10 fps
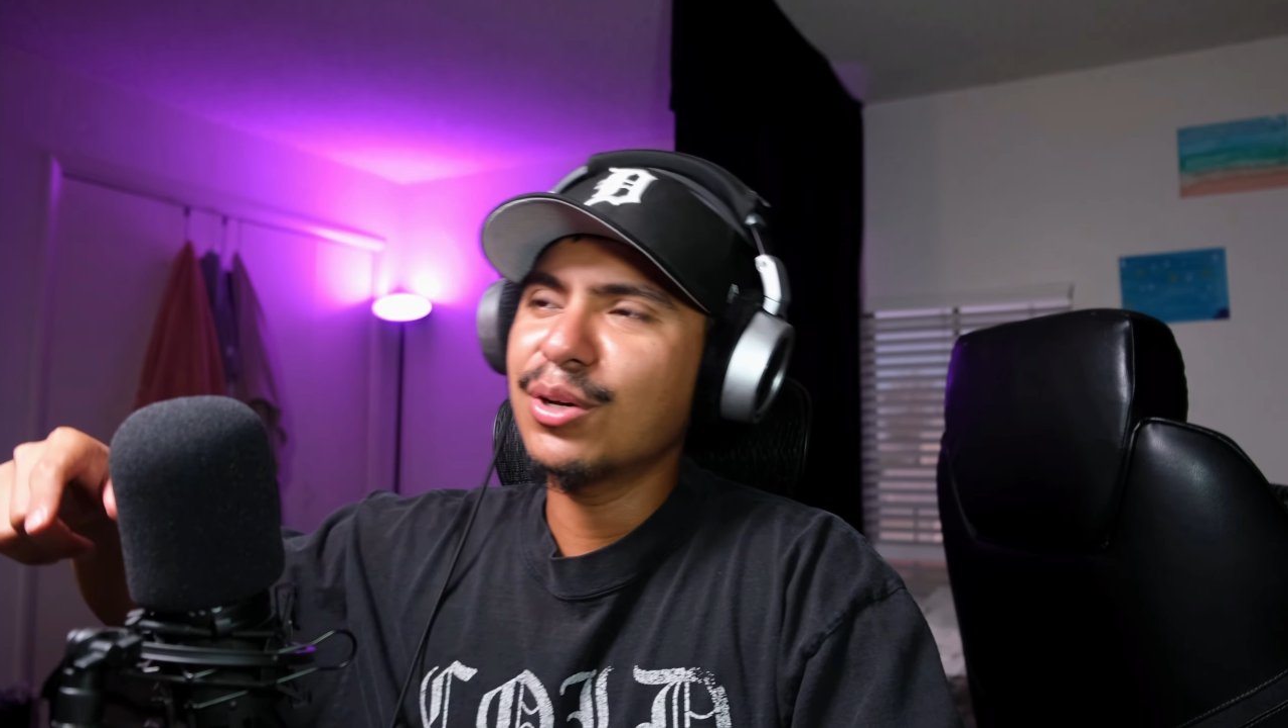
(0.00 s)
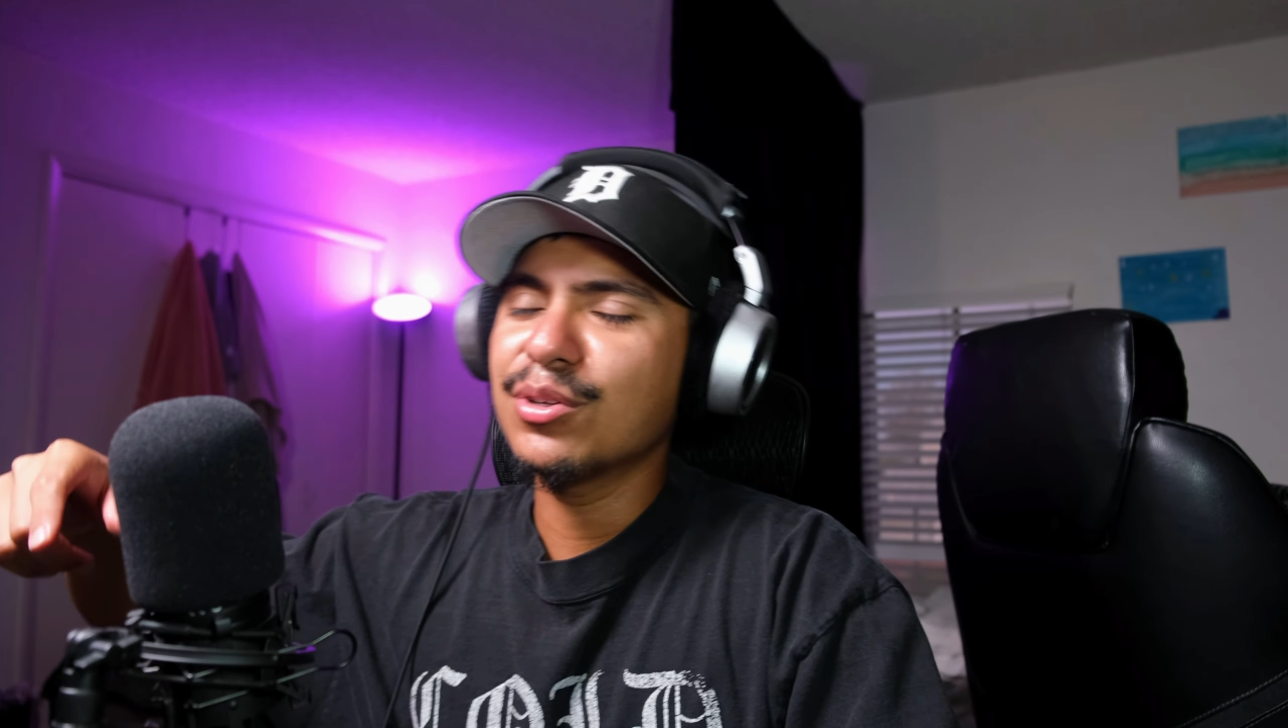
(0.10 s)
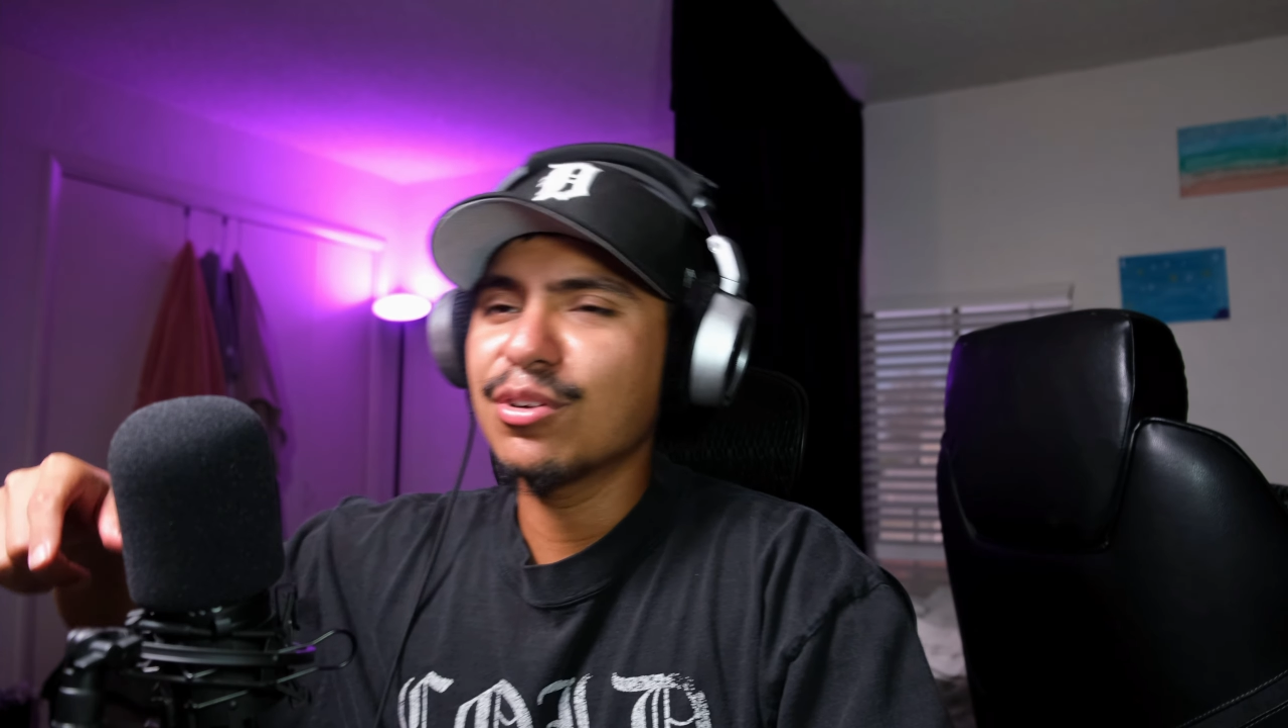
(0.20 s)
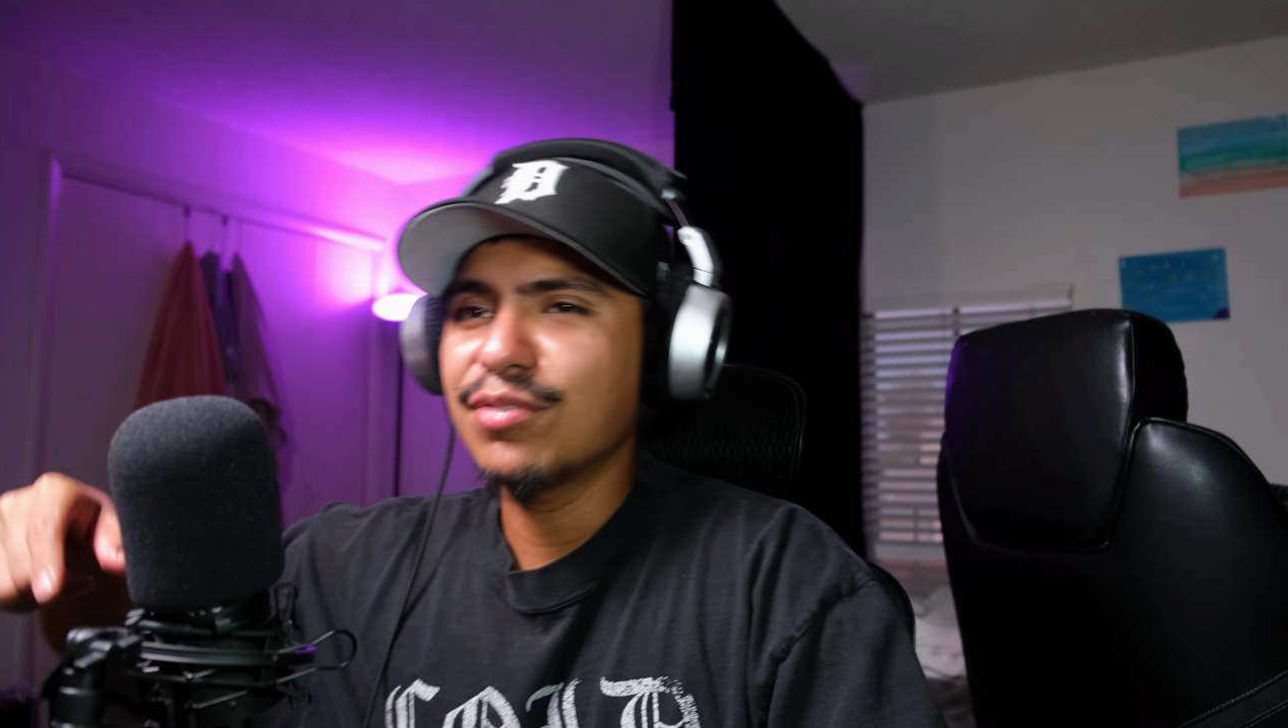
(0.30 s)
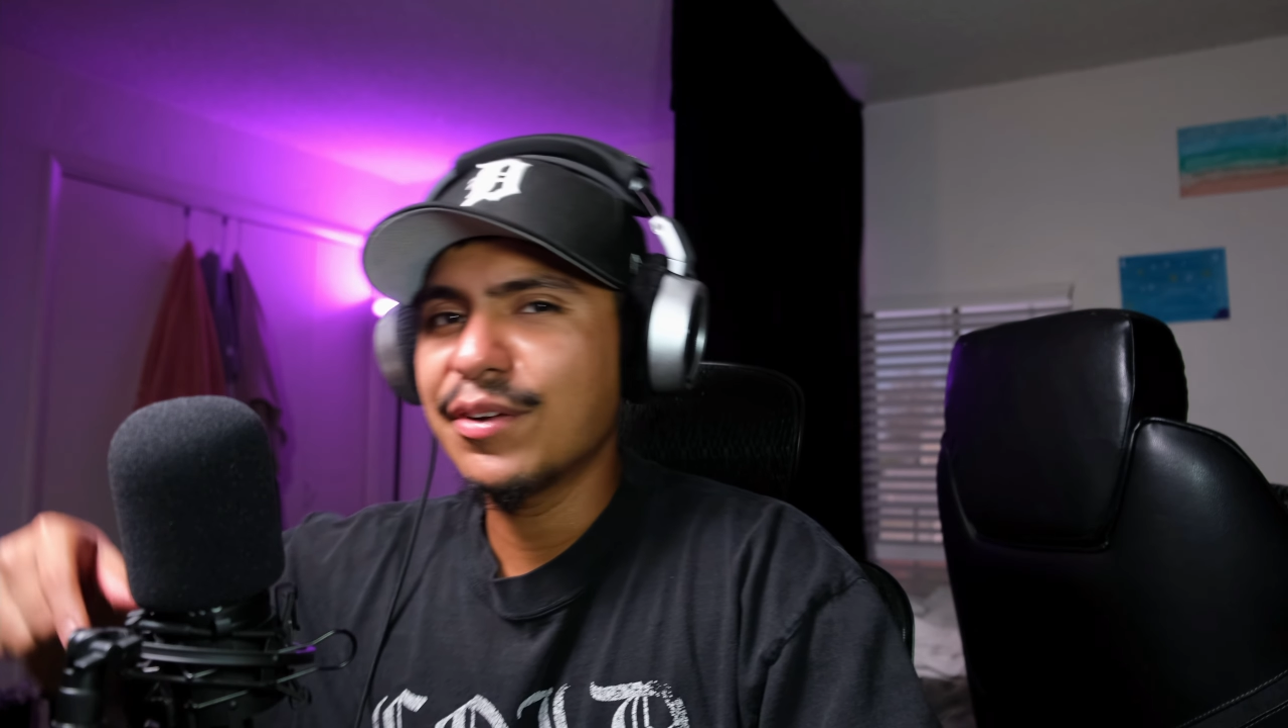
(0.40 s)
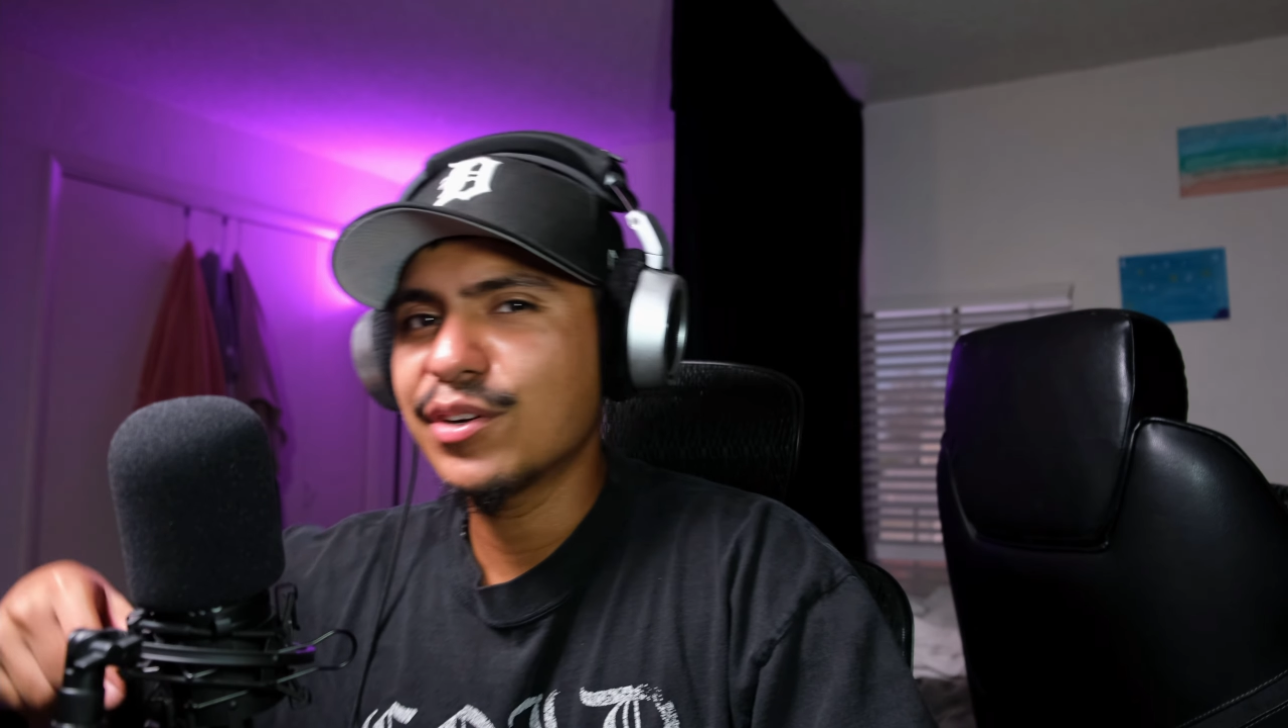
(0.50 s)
your favorite